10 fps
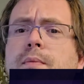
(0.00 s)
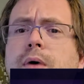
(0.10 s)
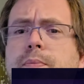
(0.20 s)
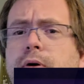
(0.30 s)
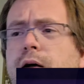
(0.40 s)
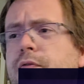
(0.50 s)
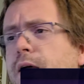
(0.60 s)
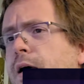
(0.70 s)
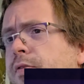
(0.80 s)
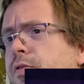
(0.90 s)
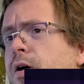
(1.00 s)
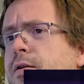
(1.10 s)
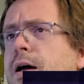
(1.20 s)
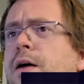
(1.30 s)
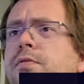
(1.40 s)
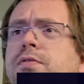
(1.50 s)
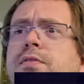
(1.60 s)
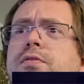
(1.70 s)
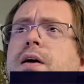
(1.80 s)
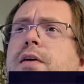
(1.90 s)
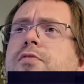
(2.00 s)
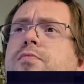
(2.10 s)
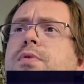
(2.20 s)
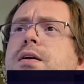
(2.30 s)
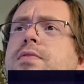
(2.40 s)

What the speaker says: my profit has gone down since last week.